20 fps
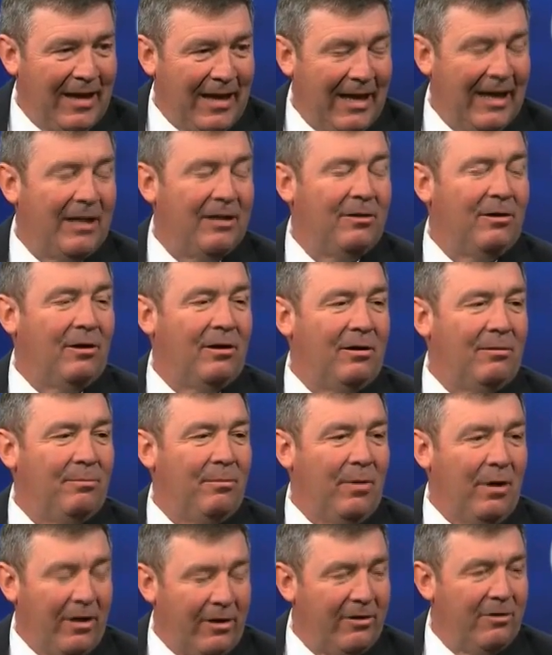and our
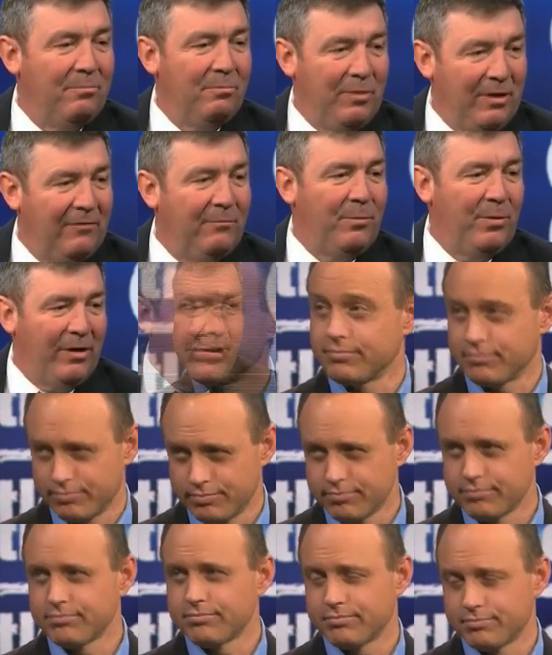modern beef
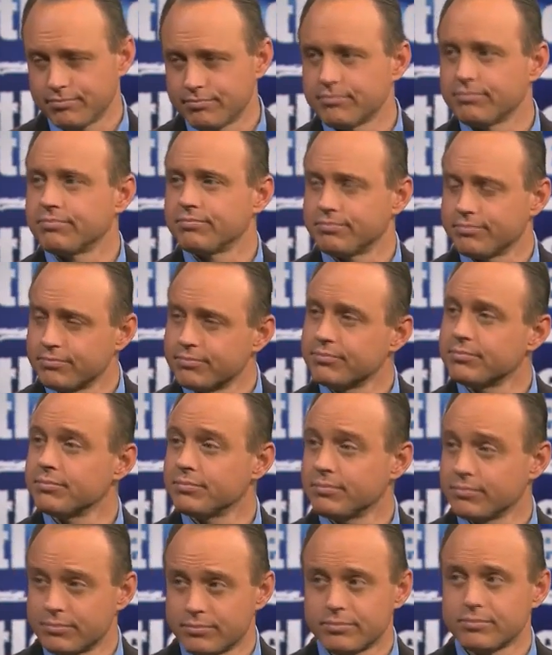production practices. That's
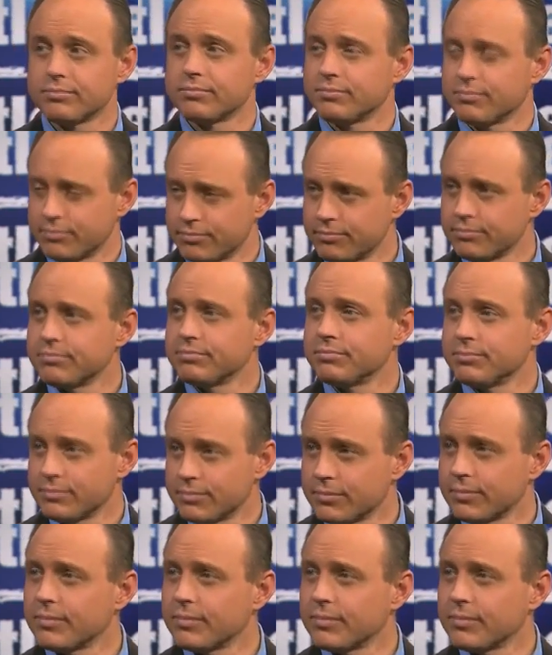our top priority.